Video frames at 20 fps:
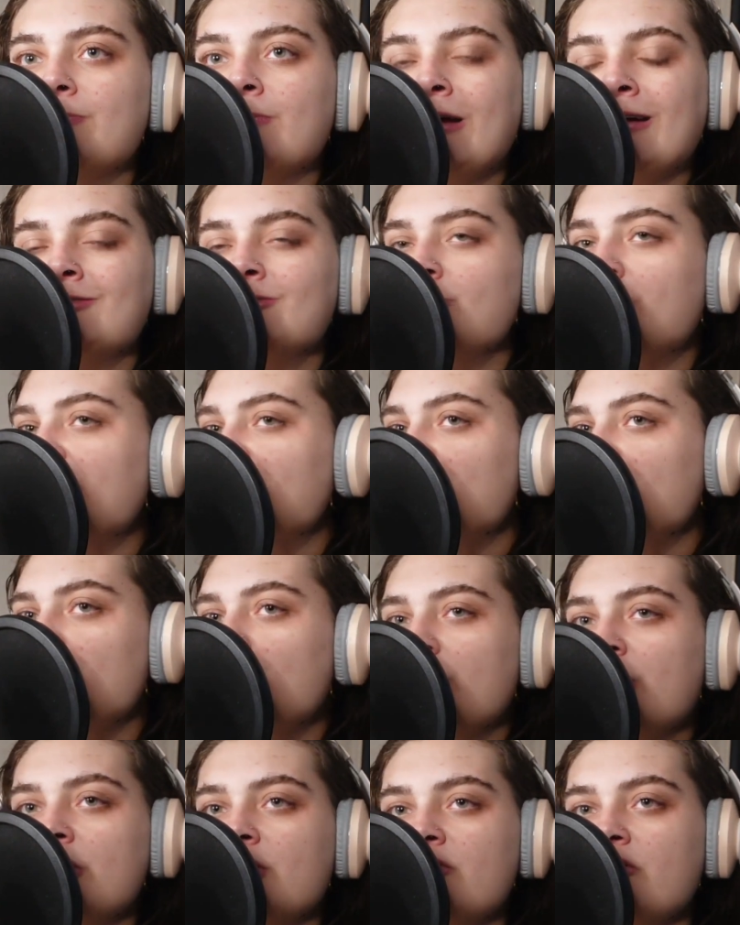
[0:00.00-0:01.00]
That's why she
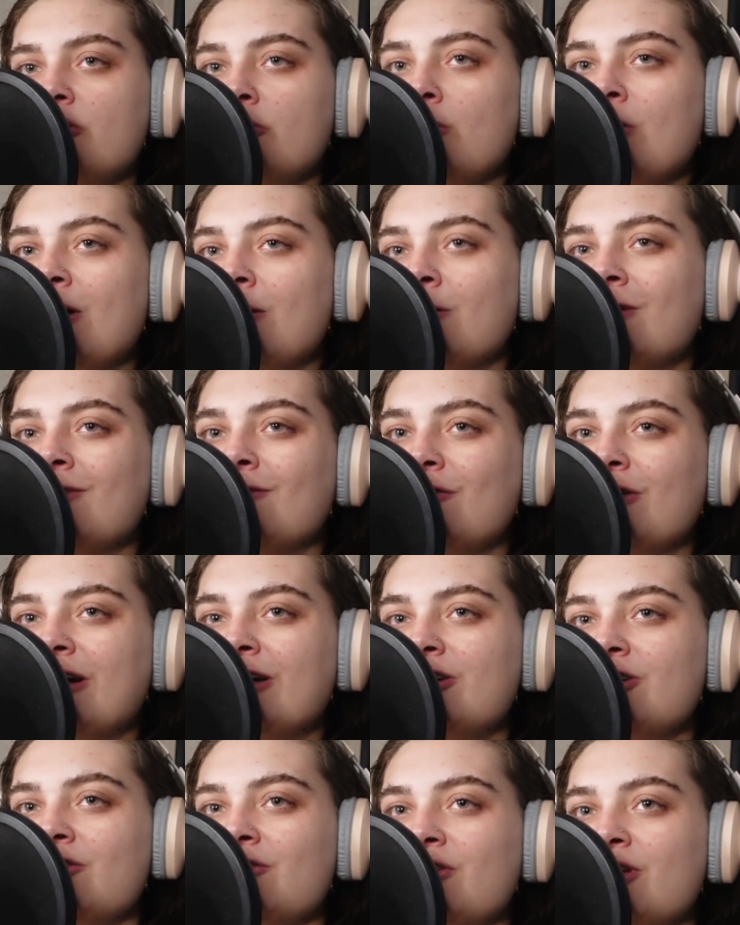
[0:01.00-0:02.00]
worked so well with
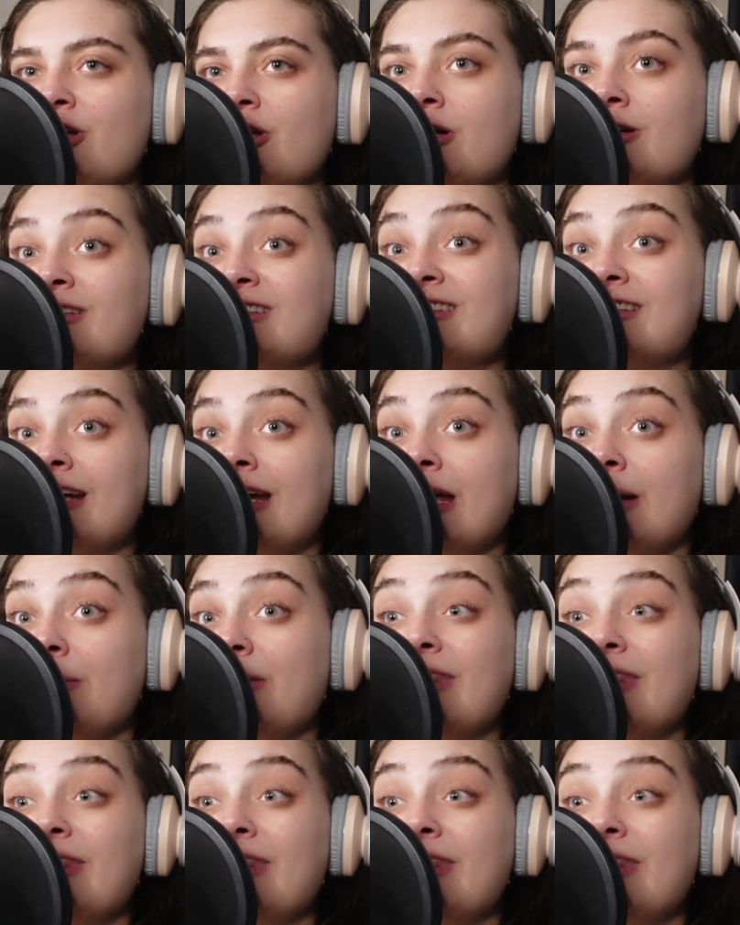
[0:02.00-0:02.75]
Frasier for the longest time,